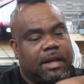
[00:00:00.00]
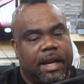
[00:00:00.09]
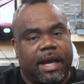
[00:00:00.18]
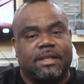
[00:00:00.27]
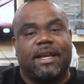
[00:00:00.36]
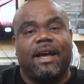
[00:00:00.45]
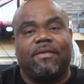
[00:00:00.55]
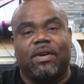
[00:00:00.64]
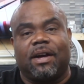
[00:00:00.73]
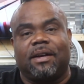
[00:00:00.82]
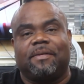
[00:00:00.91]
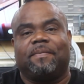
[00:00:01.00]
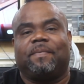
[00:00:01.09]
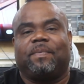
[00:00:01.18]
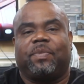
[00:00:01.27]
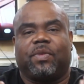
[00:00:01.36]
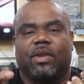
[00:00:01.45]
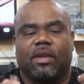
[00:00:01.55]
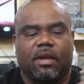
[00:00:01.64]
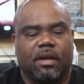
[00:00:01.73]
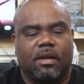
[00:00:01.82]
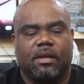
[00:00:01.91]
Next I have a
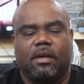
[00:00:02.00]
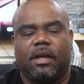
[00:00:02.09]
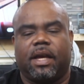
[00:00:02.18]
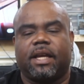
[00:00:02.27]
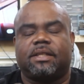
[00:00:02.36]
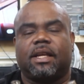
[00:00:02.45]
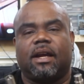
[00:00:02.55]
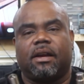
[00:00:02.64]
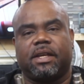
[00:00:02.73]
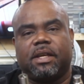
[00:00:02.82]
XLR